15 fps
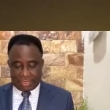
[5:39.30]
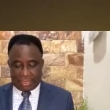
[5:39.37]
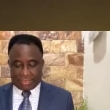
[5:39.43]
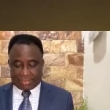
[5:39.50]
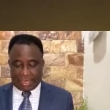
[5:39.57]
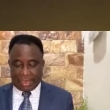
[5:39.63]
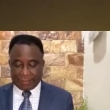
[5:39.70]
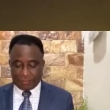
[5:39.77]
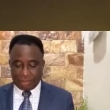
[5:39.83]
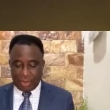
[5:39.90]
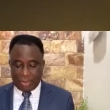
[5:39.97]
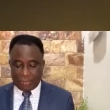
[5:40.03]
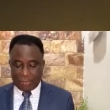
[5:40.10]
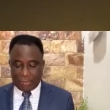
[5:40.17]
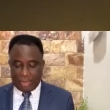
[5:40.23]
a time to
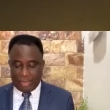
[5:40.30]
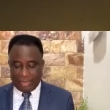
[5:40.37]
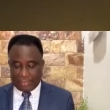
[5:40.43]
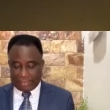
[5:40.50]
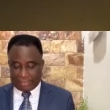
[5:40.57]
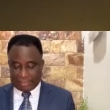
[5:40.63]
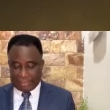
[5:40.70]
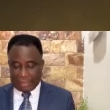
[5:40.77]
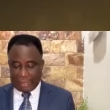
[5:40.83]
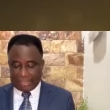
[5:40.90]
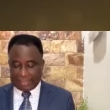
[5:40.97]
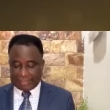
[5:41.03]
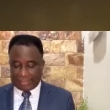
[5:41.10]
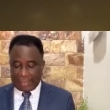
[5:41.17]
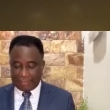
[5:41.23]
embrace and
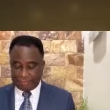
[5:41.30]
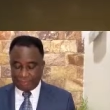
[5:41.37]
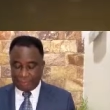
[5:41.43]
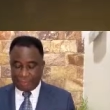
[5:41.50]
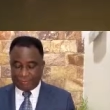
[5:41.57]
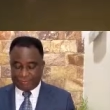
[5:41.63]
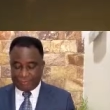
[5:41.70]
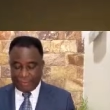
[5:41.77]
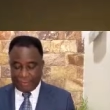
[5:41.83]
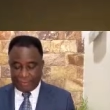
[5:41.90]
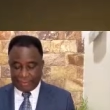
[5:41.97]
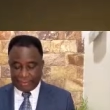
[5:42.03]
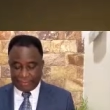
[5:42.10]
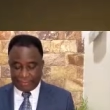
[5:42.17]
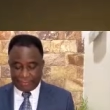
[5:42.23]
a time to
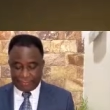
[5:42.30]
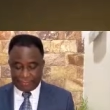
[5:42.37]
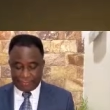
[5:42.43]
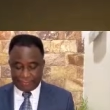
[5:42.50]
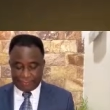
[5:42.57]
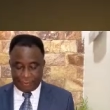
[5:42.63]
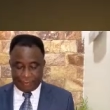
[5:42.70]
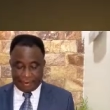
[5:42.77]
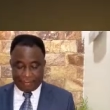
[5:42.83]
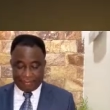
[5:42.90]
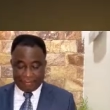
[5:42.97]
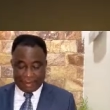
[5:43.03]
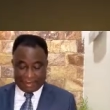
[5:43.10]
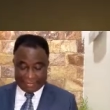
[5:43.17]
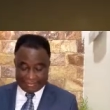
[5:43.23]
refrain from
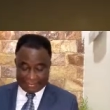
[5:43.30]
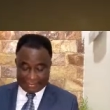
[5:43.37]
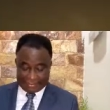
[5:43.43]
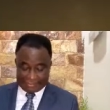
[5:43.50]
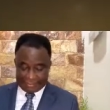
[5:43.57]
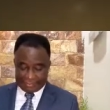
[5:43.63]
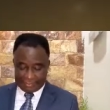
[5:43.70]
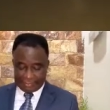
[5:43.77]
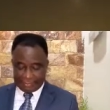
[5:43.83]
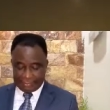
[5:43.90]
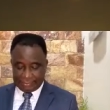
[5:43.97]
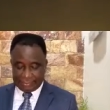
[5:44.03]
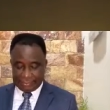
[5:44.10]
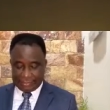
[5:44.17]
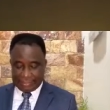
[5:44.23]
embracing,
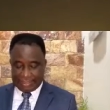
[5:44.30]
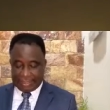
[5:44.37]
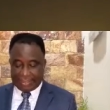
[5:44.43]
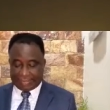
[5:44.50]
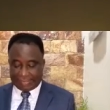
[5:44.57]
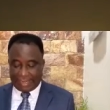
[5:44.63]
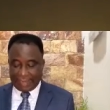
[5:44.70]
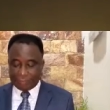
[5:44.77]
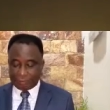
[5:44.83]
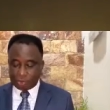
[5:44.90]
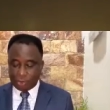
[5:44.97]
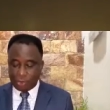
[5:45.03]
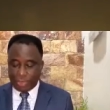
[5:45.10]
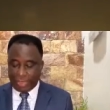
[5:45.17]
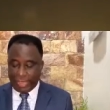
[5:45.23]
a time
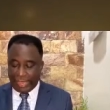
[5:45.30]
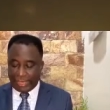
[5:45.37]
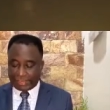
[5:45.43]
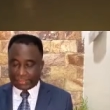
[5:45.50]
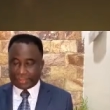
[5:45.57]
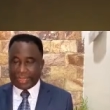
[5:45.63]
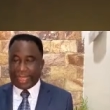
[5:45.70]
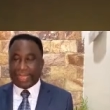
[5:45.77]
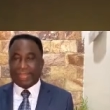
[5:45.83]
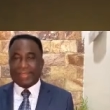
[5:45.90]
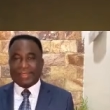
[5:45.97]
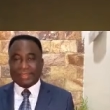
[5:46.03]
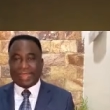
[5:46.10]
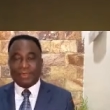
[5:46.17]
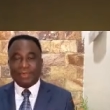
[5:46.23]
to get and a
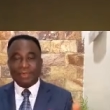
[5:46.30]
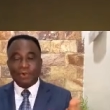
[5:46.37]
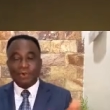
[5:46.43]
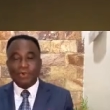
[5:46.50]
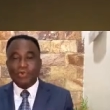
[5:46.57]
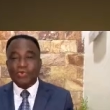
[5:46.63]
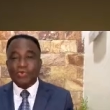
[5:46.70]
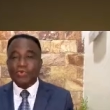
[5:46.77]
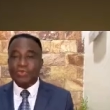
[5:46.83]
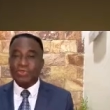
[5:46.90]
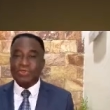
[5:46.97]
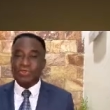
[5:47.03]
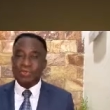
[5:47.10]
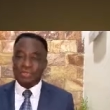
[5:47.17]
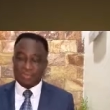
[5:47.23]
time to
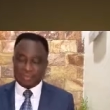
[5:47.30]
lose,